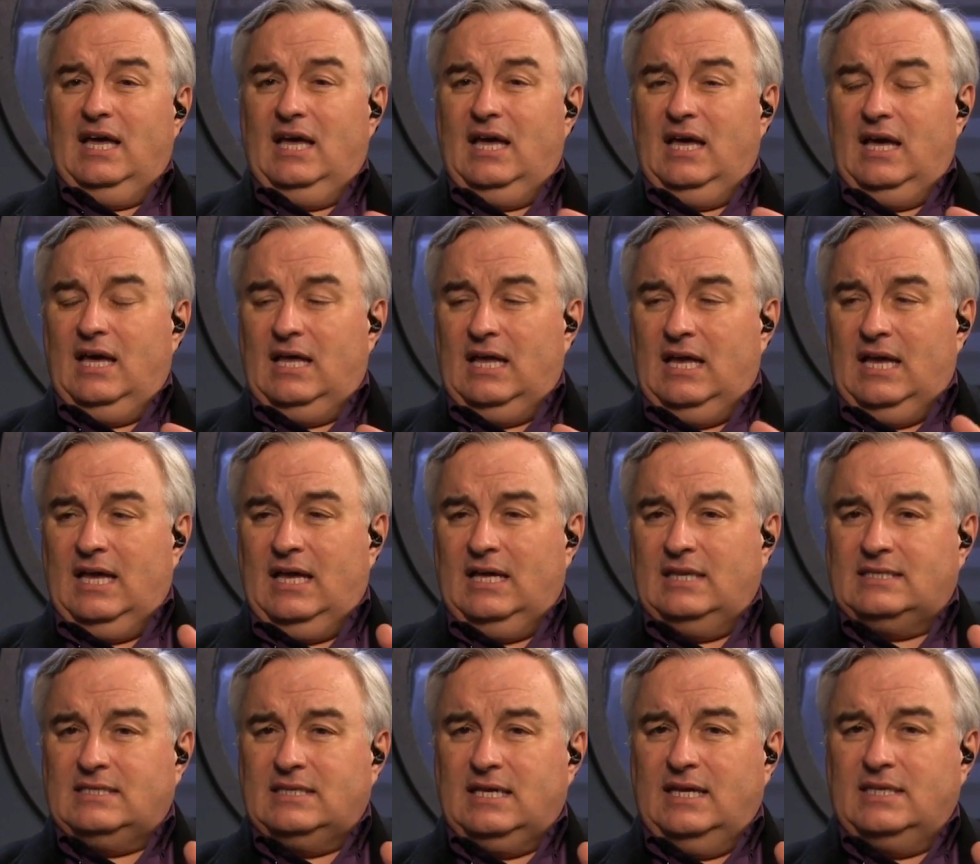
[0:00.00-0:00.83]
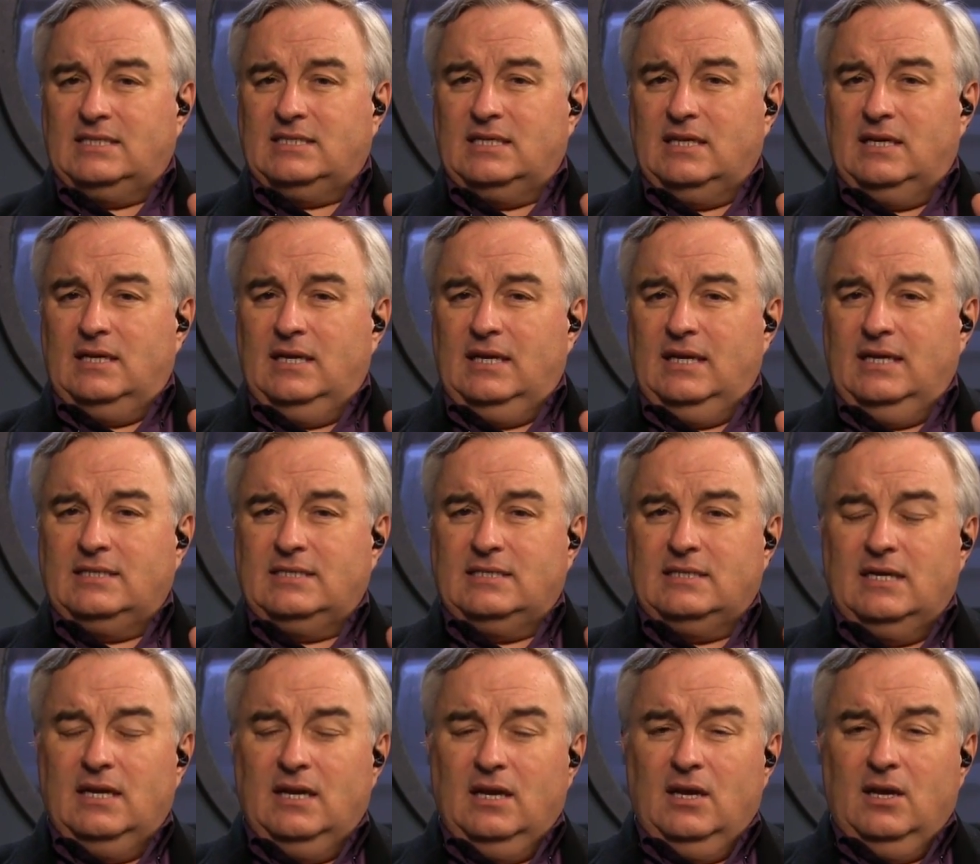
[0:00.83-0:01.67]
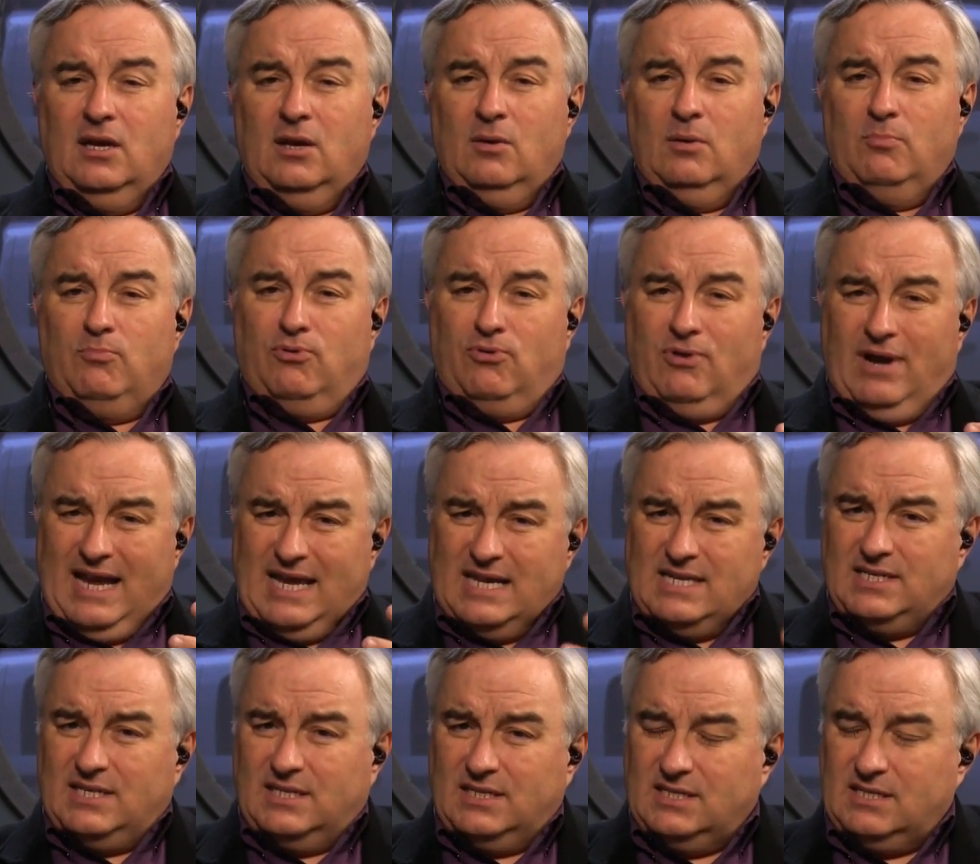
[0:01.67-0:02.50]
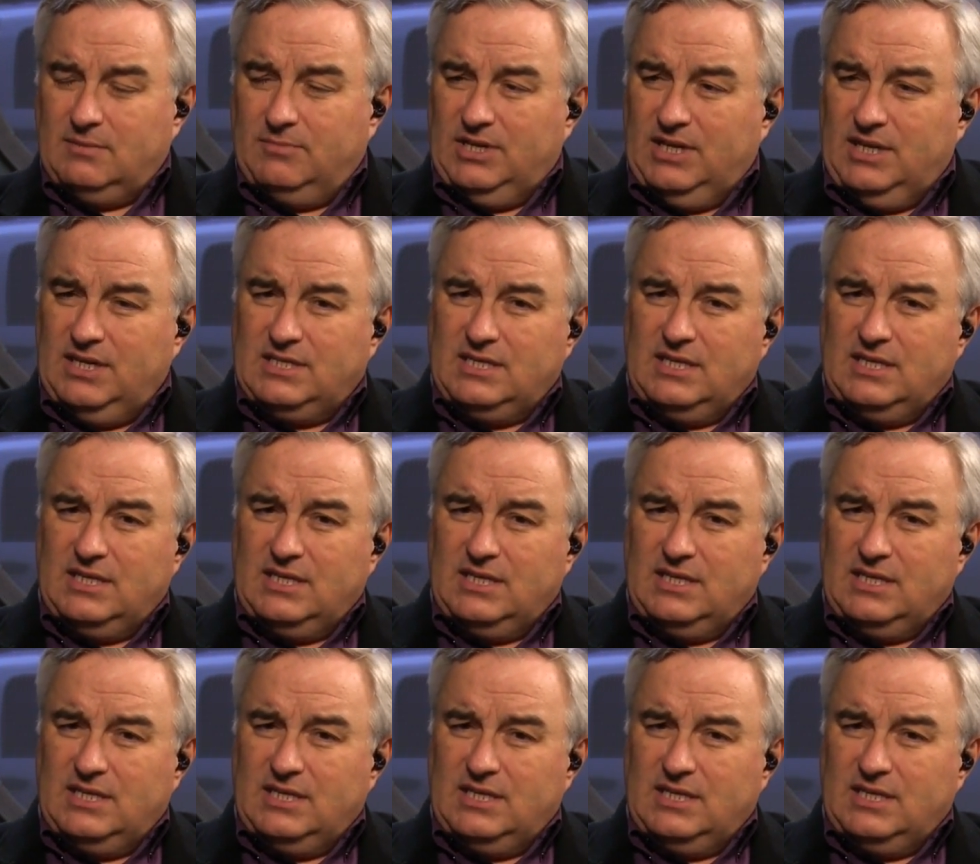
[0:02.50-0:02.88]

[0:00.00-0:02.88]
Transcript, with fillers: uh, uh, it's it's uh, it's praising somebody.